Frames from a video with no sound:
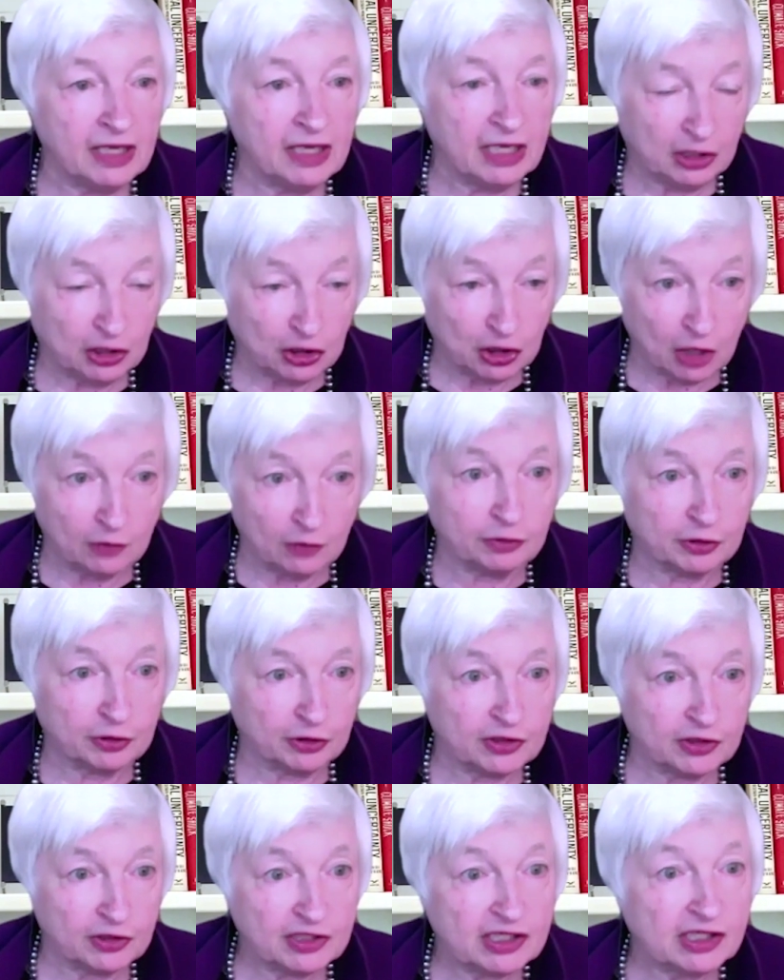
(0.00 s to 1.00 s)

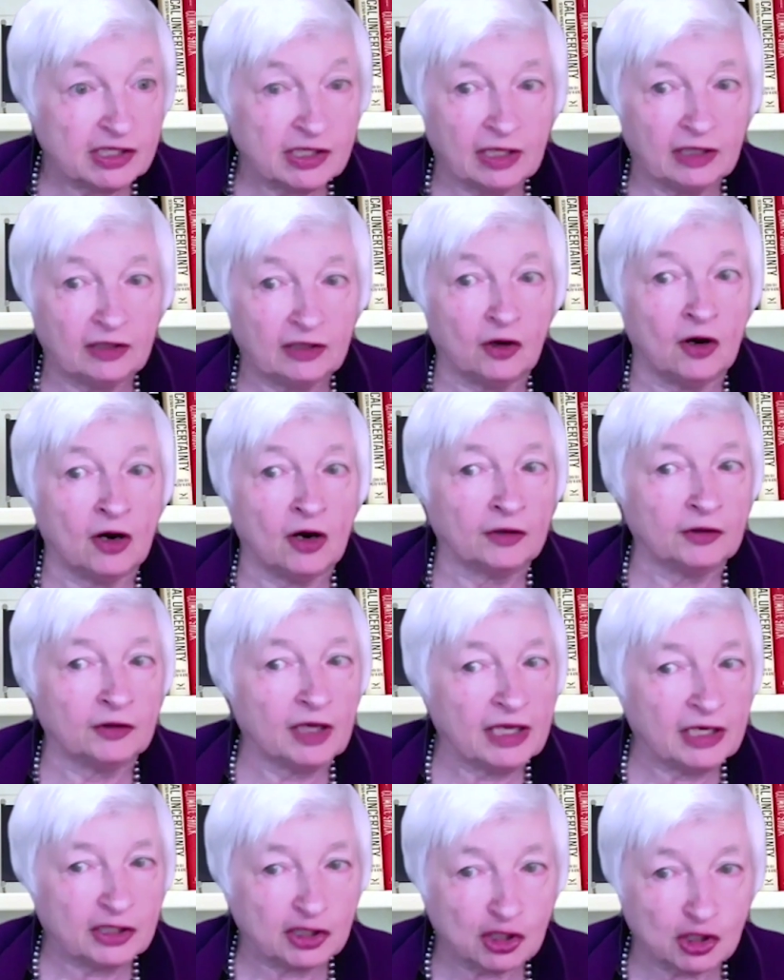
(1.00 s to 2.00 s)
numbers that are
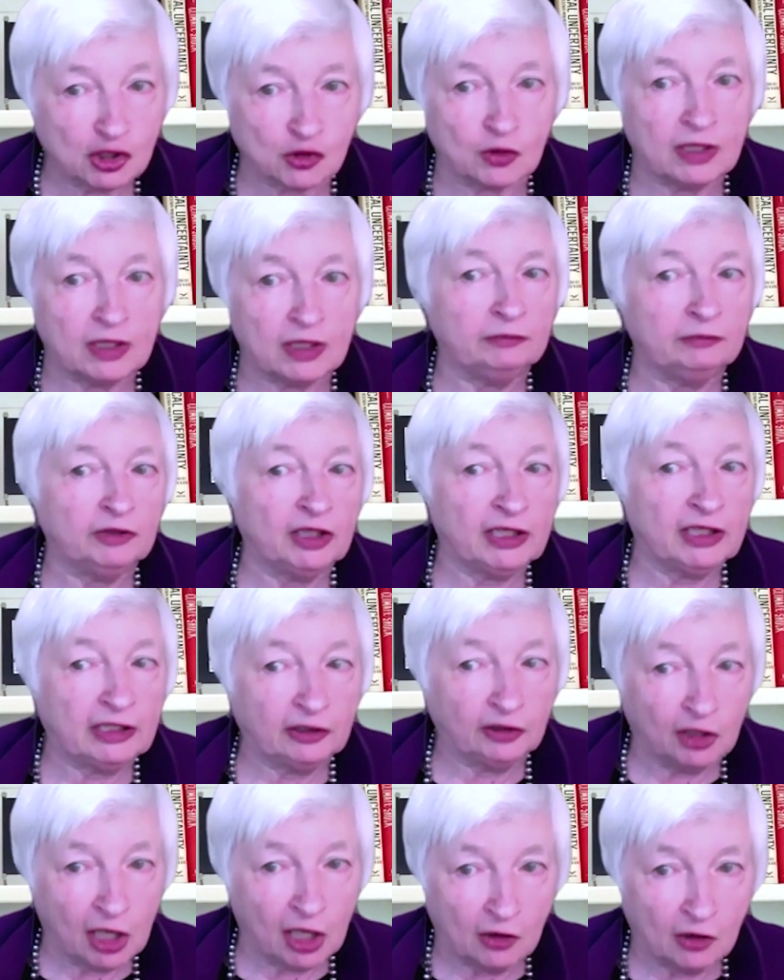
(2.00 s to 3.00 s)
extremely
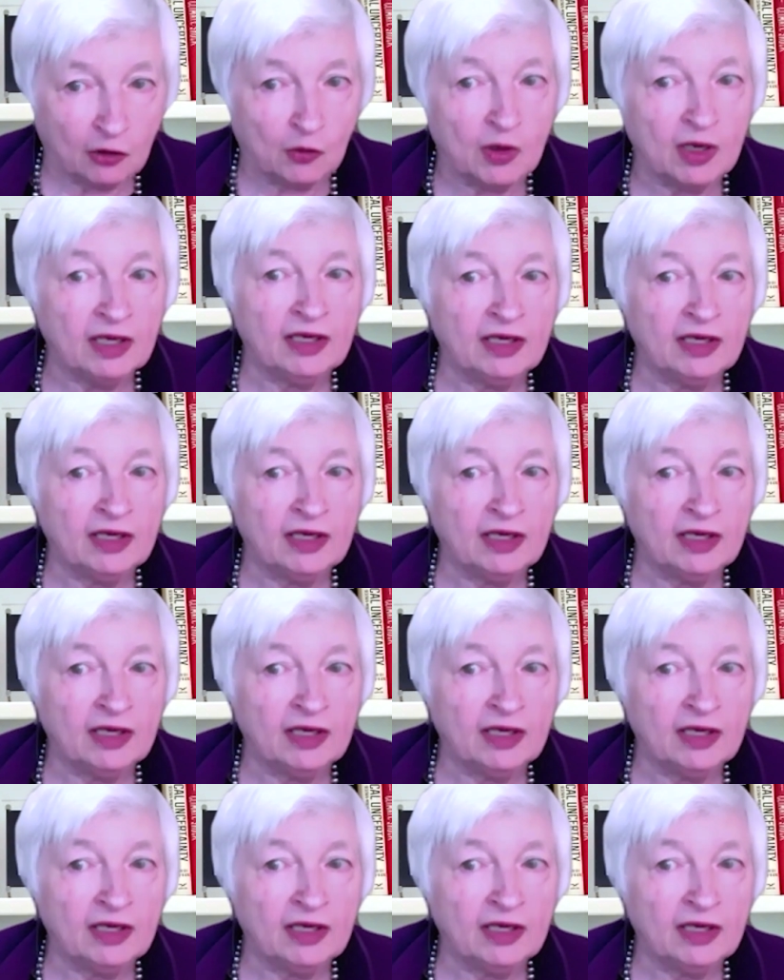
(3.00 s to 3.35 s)
low.